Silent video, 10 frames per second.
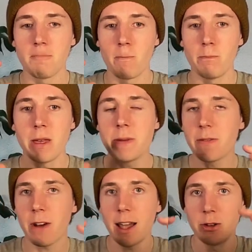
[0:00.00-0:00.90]
maybe
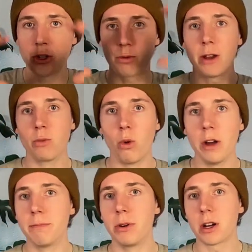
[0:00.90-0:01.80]
if I just read
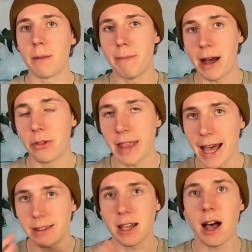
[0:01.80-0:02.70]
one book about
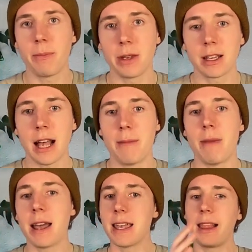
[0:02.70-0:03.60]
that topic, I
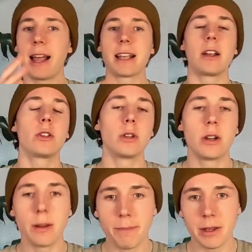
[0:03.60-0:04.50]
might like
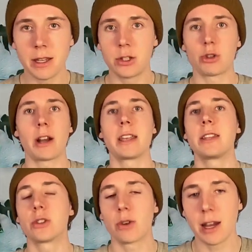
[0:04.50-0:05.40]
learn a bit, try to
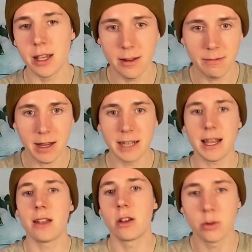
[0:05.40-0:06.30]
integrate it. I
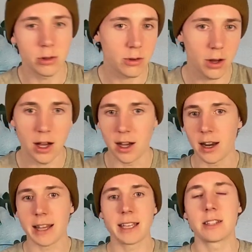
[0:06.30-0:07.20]
dialogue with Claude,
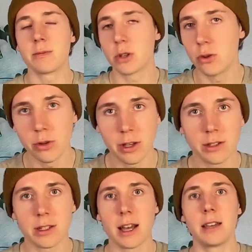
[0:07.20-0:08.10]
I get some cool
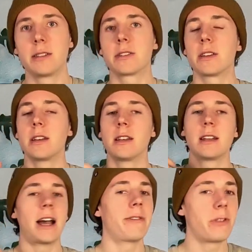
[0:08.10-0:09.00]
insights.
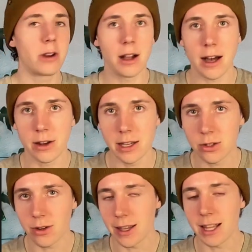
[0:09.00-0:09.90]
I figure out how to
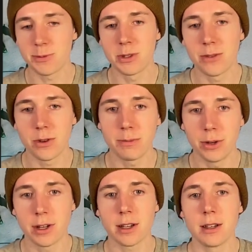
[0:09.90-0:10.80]
integrate that specific
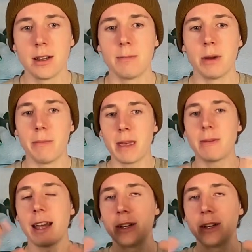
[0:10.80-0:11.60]
book. But maybe I